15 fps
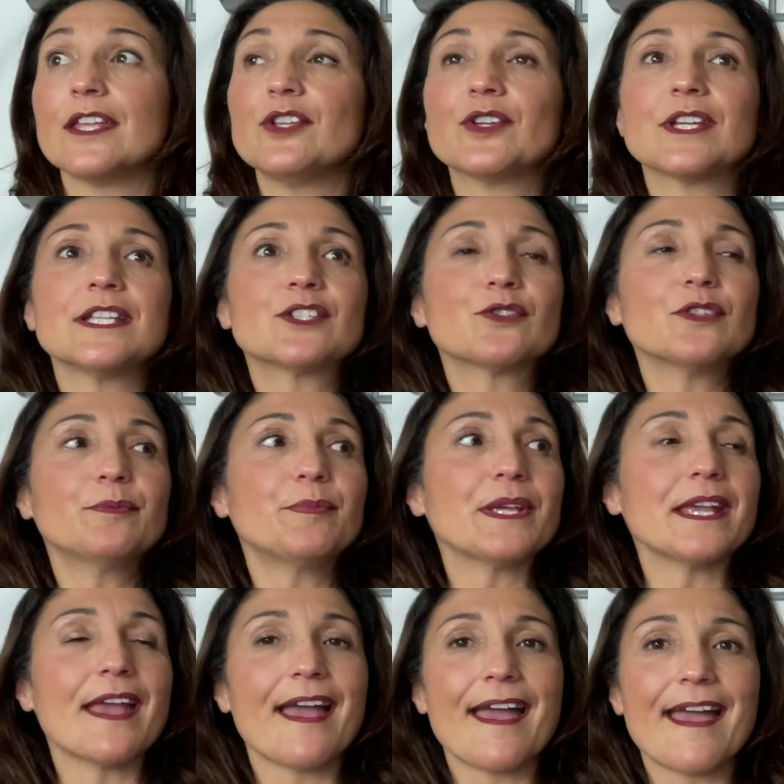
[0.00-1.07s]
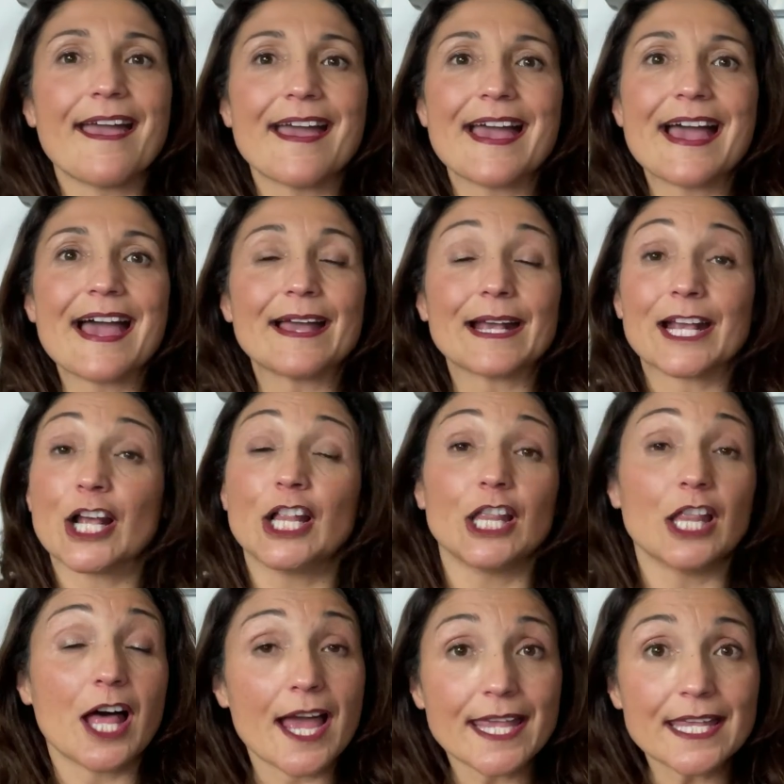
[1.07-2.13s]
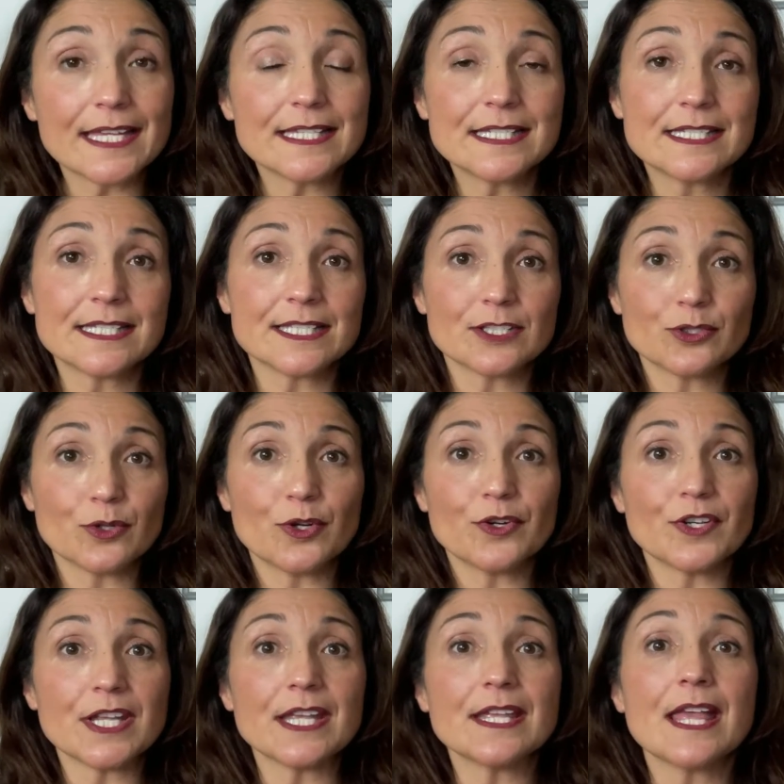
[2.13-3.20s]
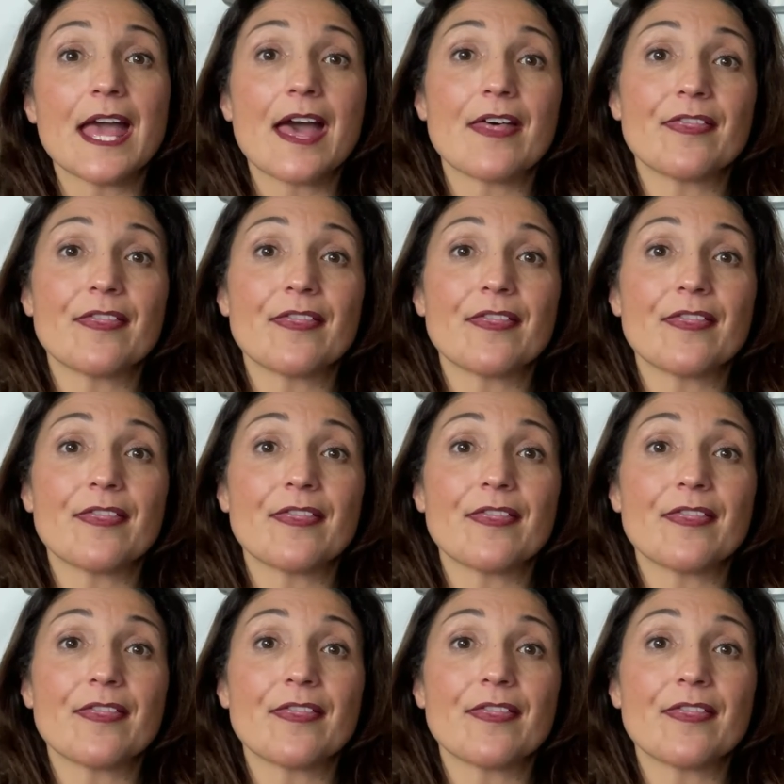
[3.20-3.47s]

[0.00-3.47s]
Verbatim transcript: You, it could be a client story